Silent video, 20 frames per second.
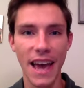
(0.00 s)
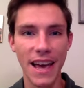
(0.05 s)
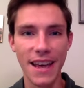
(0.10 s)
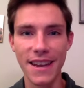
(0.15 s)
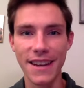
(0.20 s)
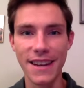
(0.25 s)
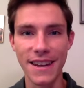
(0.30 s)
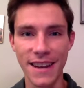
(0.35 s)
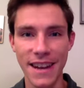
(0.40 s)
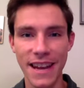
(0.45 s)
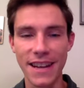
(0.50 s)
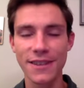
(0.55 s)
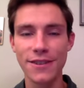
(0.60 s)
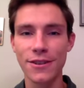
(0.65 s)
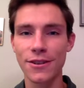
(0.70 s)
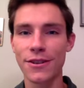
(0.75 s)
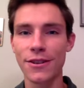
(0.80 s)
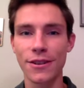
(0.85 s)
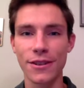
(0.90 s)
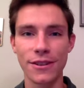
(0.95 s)

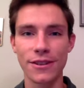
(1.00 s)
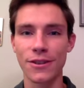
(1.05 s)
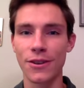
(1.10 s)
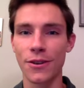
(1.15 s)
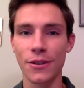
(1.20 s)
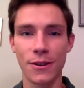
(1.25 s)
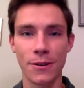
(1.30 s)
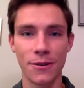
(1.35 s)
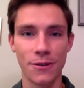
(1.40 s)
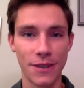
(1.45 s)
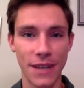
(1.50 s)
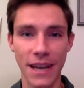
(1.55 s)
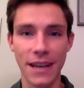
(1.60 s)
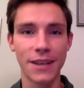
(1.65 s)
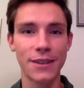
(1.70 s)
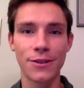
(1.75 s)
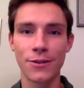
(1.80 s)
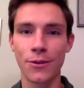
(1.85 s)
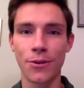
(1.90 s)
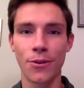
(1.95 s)
Nature is going to take
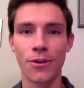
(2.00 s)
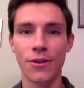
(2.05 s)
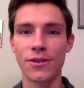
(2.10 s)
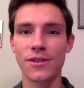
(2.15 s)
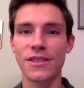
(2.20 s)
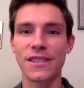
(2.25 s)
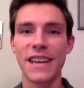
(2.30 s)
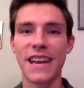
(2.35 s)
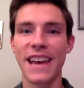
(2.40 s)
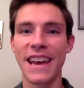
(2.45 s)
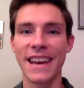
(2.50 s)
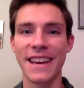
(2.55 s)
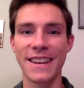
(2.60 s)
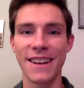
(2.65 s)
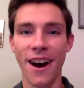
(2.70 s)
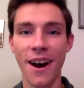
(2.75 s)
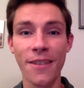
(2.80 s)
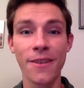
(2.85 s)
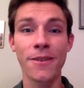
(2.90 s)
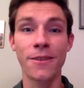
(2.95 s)
its course, and
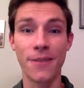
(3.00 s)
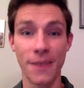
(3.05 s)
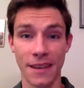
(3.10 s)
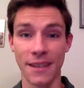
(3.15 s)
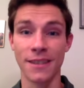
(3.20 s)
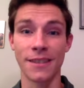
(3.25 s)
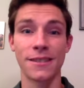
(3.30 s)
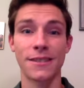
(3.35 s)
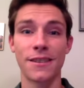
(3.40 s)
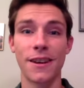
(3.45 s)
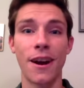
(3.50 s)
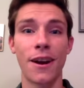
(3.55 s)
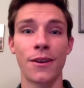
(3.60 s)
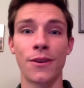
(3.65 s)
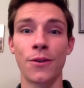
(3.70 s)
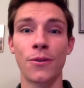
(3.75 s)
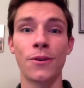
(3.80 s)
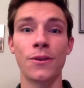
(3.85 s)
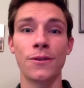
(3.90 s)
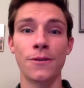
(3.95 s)
other things are
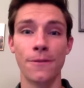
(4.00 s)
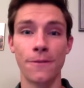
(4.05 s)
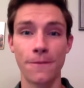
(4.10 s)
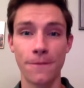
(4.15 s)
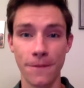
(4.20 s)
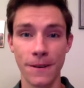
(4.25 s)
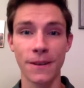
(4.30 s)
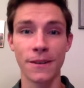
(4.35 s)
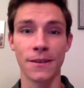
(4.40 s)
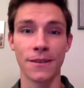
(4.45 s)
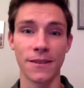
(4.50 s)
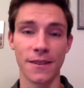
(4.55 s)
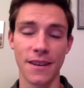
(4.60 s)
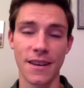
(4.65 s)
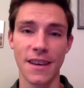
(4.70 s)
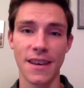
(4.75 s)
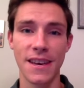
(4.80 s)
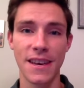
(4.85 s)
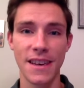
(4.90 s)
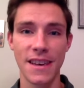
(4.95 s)
going to fill
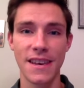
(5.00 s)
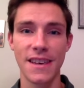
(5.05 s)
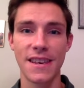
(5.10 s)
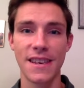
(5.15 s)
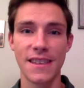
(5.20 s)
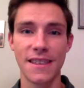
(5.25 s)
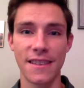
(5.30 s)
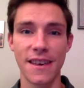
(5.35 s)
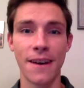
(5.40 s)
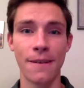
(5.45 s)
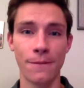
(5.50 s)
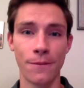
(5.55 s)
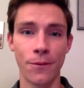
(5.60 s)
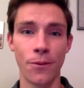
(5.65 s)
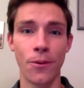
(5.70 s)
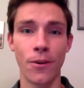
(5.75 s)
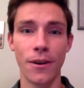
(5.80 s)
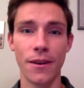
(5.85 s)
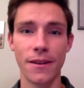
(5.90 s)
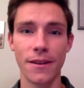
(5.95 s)
that
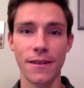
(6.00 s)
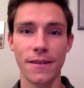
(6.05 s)
void.